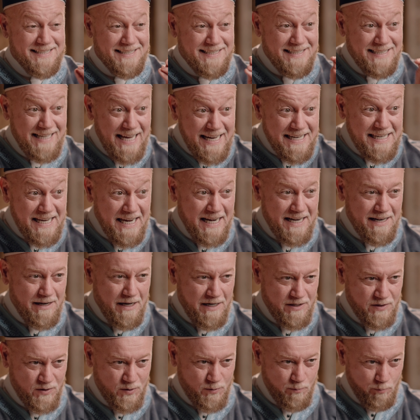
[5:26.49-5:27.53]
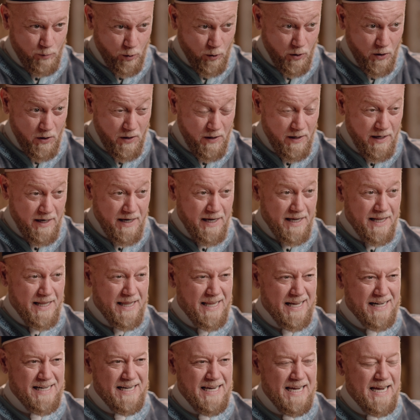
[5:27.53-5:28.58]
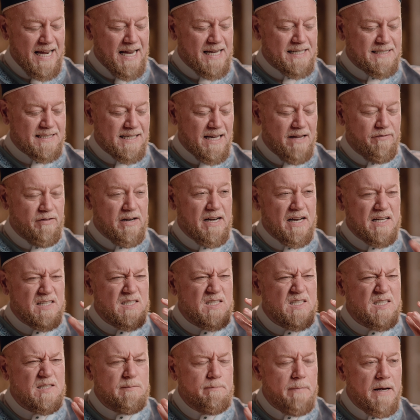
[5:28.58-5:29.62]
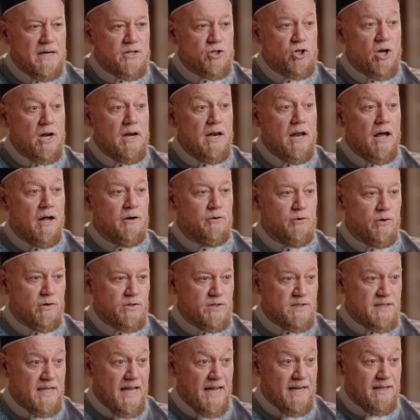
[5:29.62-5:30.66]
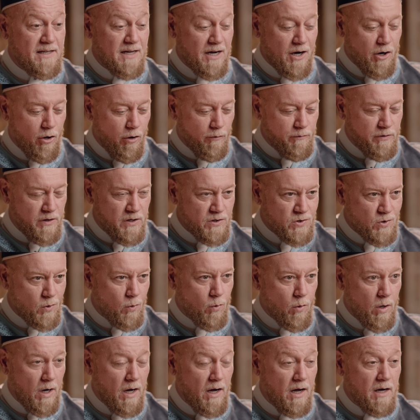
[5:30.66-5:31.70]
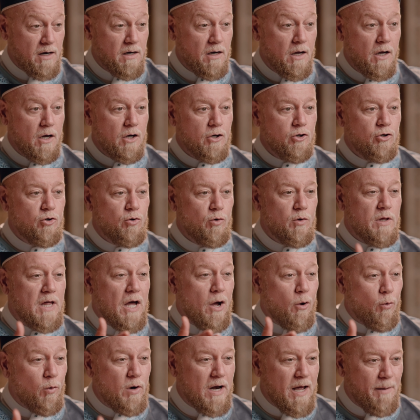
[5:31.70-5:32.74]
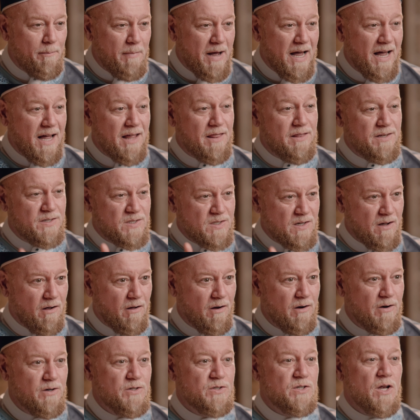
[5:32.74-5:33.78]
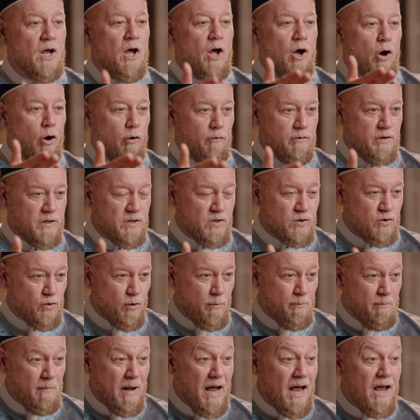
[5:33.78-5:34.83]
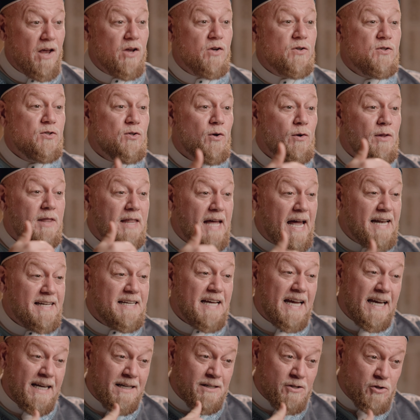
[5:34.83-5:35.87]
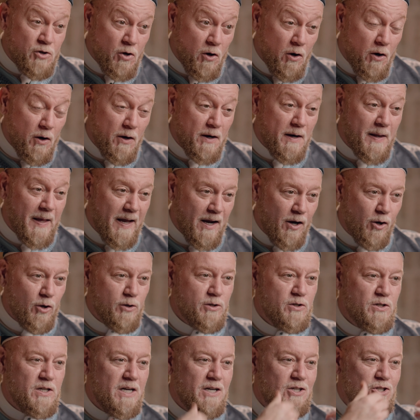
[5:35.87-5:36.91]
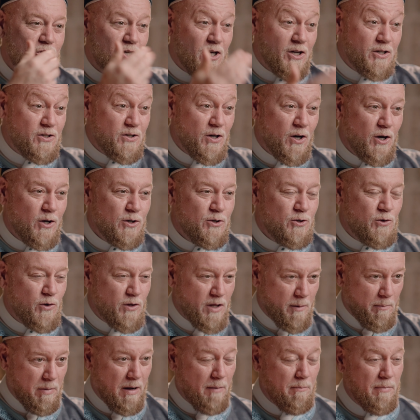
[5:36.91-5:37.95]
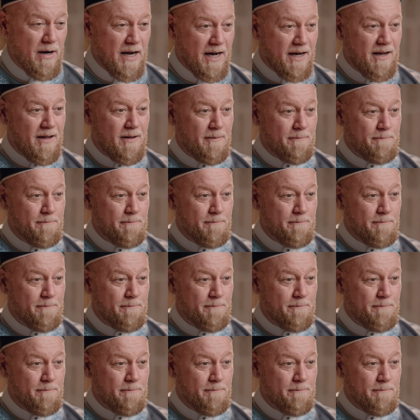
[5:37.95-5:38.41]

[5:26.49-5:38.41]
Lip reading: said in His book that He has given a special understanding of this Qur'an to the ulama, the scholars of this ummah, so that in turn they could teach it to the public.